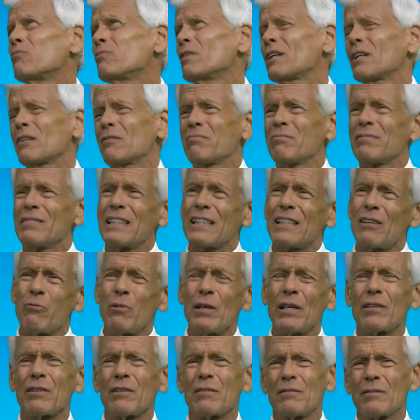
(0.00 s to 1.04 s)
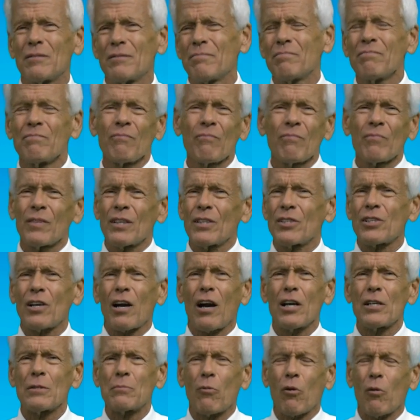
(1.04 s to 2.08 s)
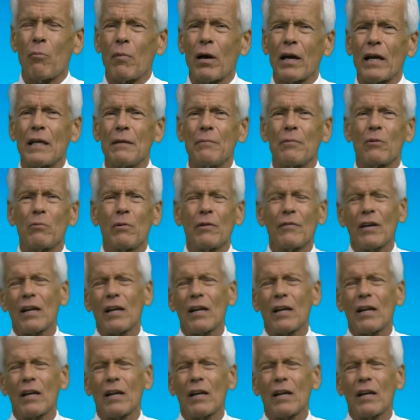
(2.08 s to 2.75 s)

We could charge more money, but we've got a